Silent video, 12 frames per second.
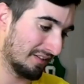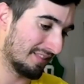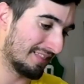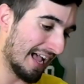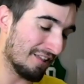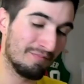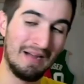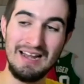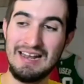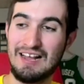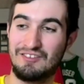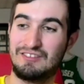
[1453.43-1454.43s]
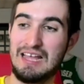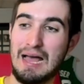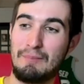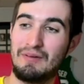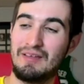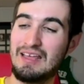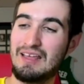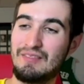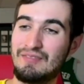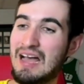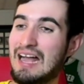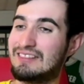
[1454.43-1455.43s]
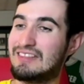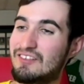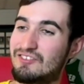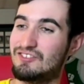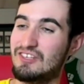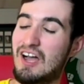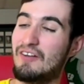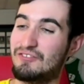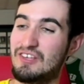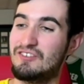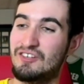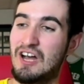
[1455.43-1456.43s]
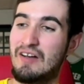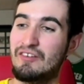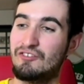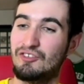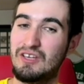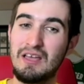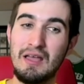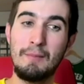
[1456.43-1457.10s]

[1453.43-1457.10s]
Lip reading: That's my next step. Not this offseason, obviously,